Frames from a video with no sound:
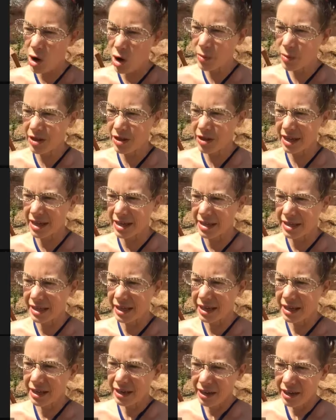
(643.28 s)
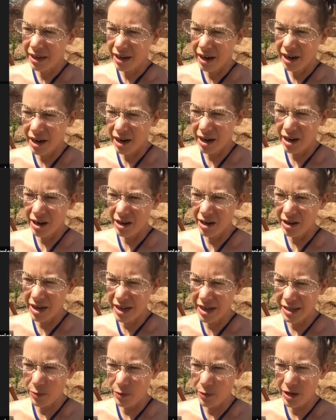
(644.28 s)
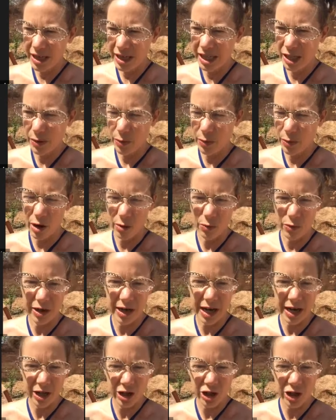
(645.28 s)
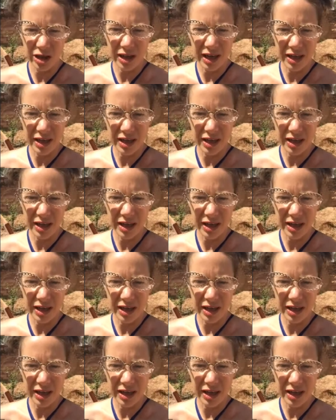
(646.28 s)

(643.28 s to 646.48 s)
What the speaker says: the thing is, it's a pretty small production,